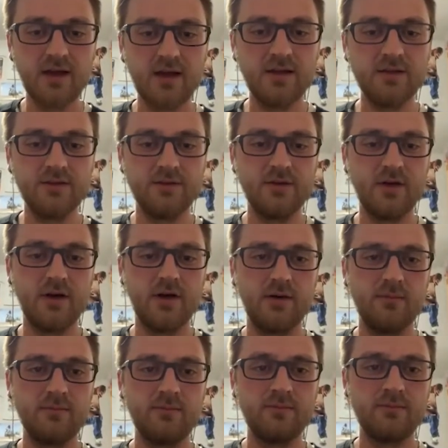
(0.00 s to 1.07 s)

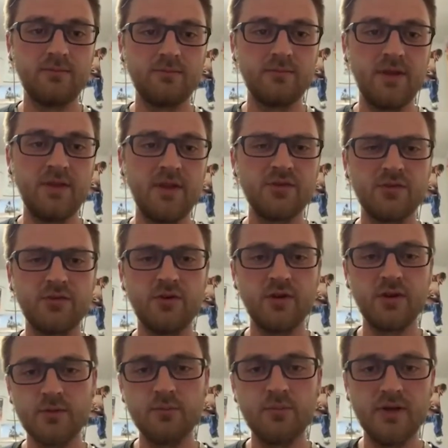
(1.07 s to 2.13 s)
And then you can
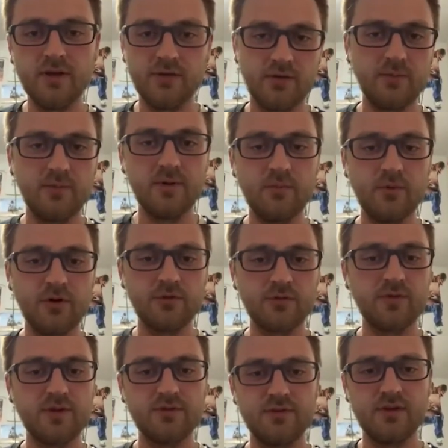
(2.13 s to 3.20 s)
compete a little bit more, because
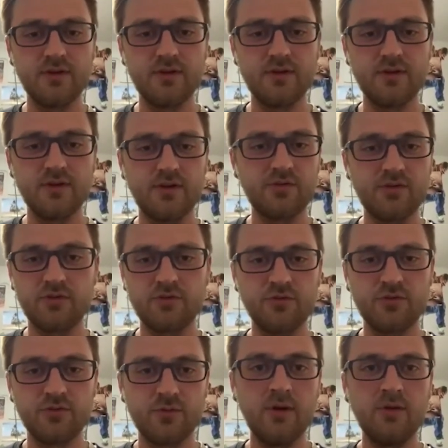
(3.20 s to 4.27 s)
without the
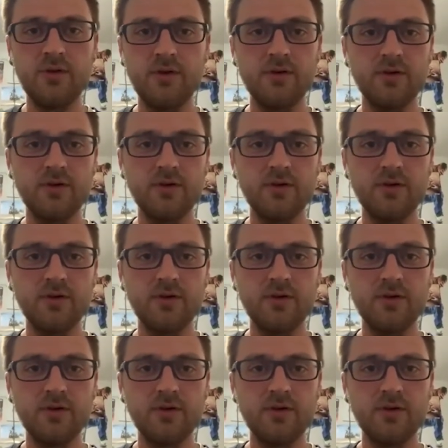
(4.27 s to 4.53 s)
extensions around here,